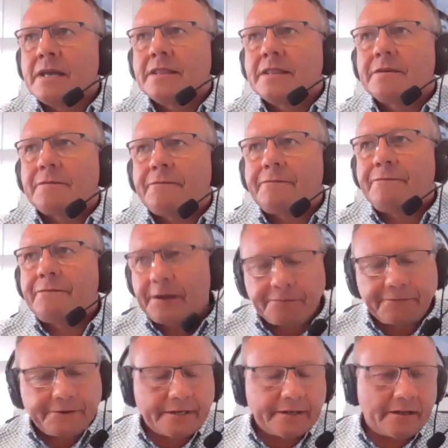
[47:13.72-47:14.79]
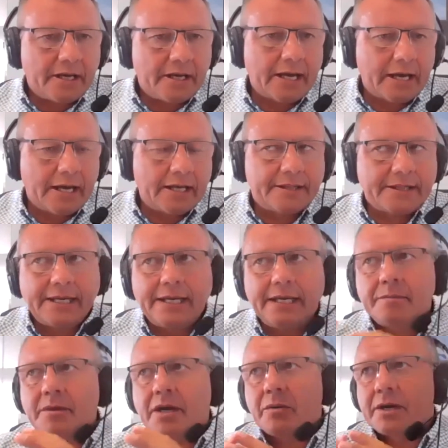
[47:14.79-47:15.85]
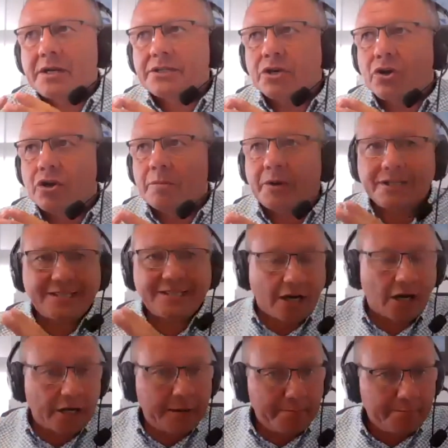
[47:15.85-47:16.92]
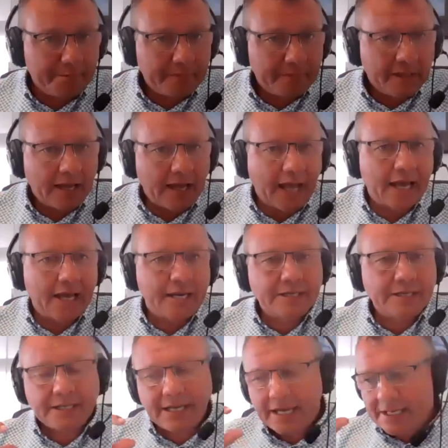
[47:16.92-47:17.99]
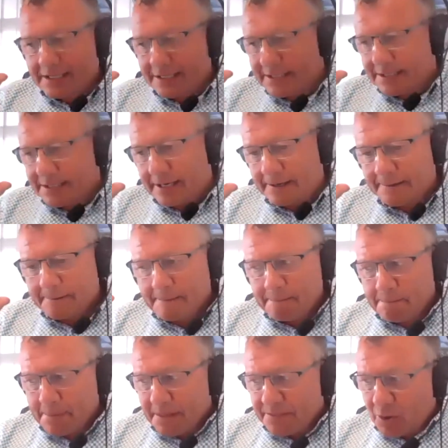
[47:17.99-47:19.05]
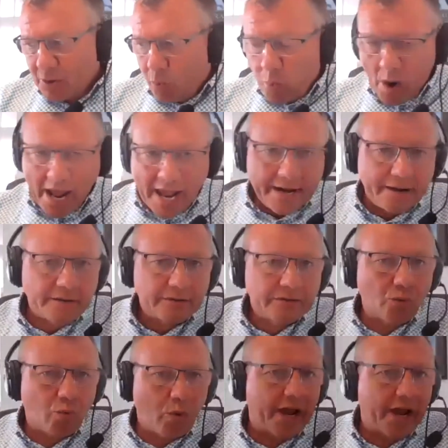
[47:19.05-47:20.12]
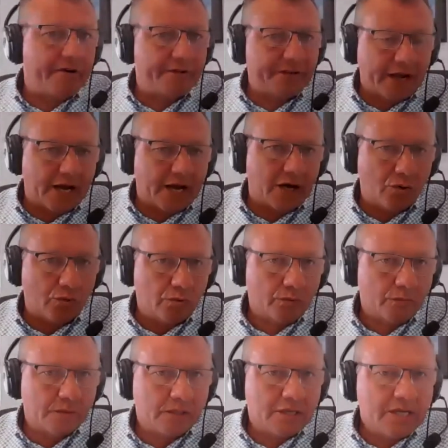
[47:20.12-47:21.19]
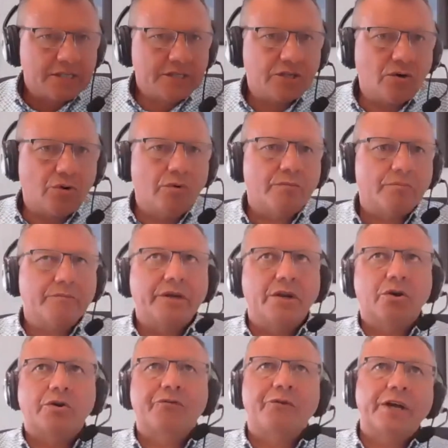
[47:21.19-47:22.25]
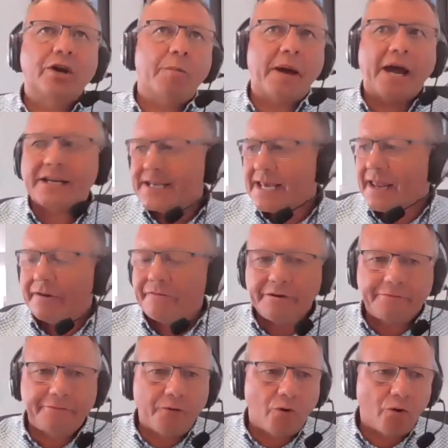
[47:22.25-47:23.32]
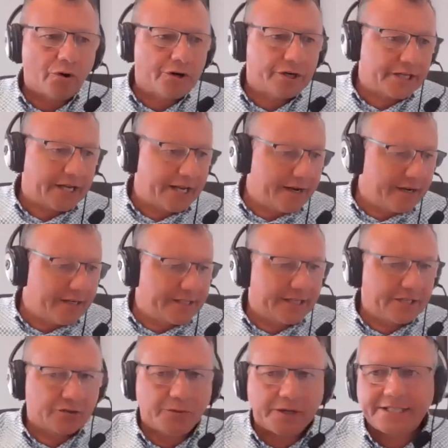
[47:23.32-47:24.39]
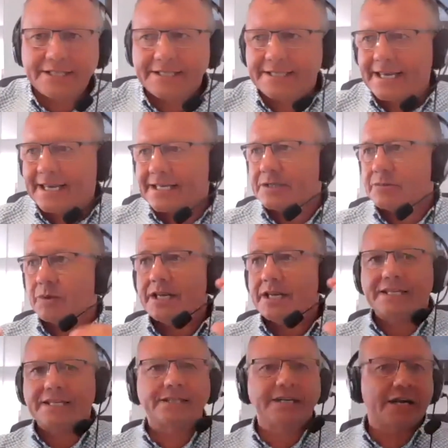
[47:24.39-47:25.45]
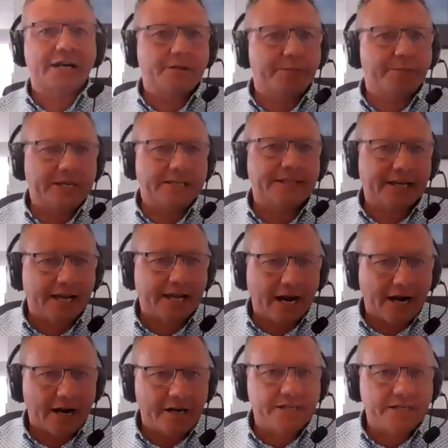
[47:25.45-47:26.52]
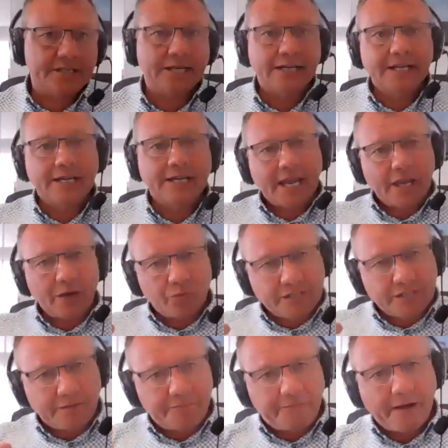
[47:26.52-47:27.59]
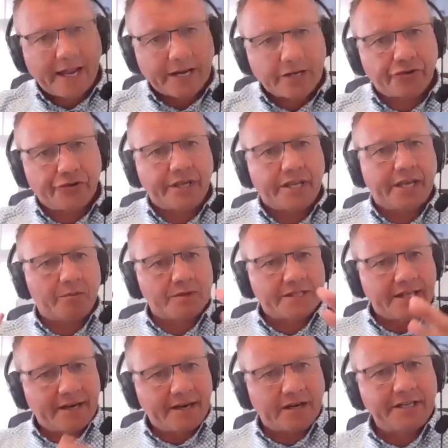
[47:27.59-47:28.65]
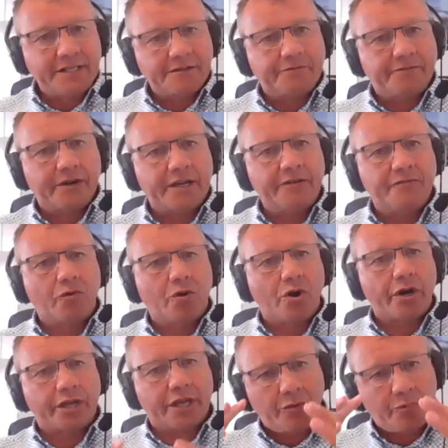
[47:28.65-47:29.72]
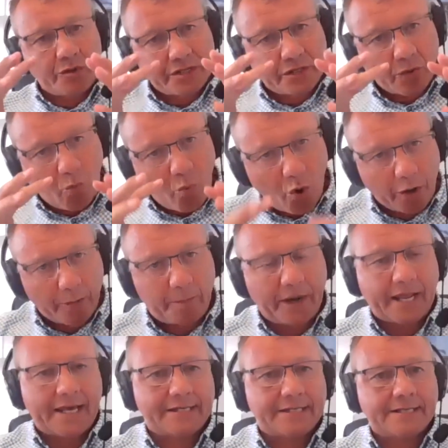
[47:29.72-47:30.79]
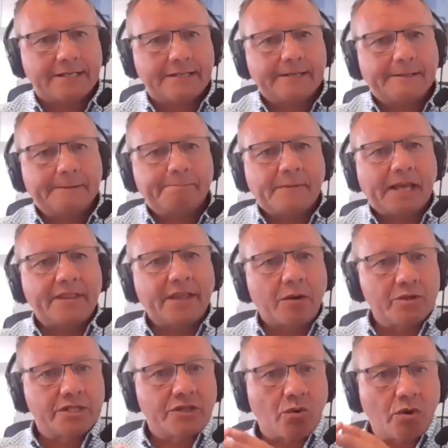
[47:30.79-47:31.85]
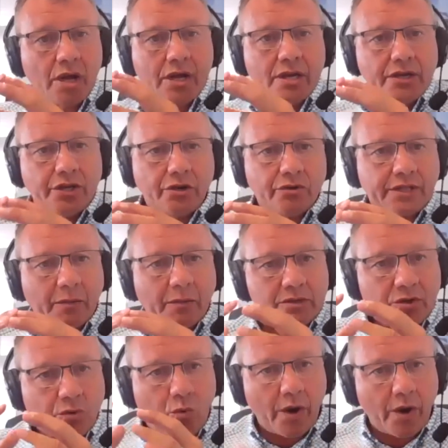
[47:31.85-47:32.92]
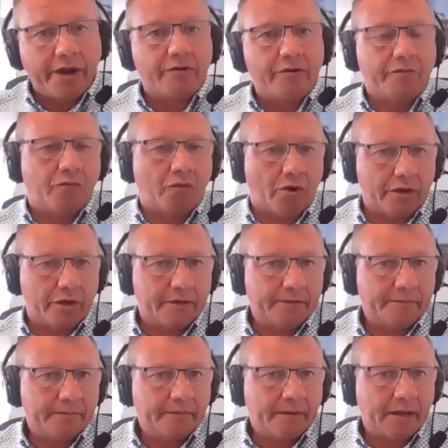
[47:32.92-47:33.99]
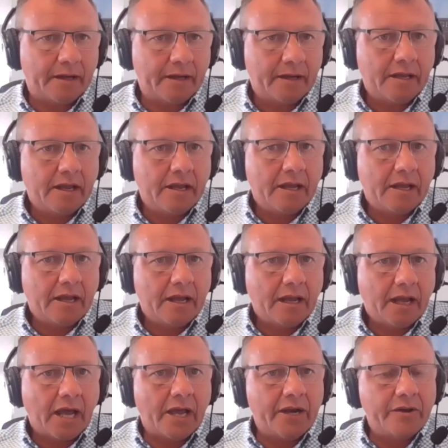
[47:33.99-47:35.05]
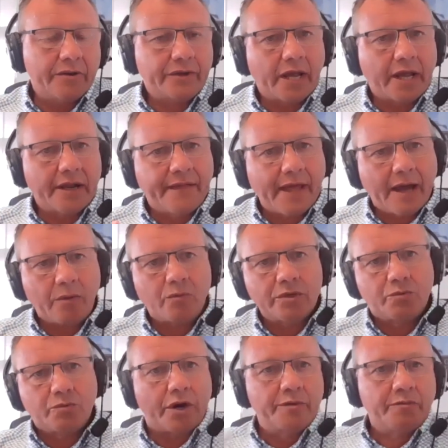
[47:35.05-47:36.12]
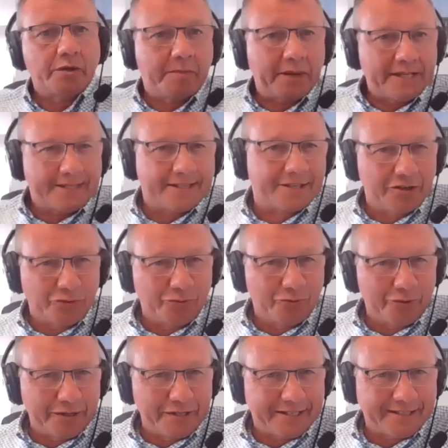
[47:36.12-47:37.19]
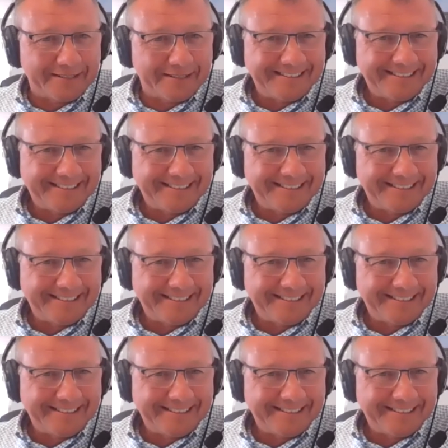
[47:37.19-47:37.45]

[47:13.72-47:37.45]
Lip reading: The fifth theme I want to talk about is time. And it's the when, the where, and the how. So, if we go back to Henry Ford in 1926, when he started building cars, it was the factory, it was the 9-to-5 work, it was the workplace. And that was the where of work. And that was why we built schools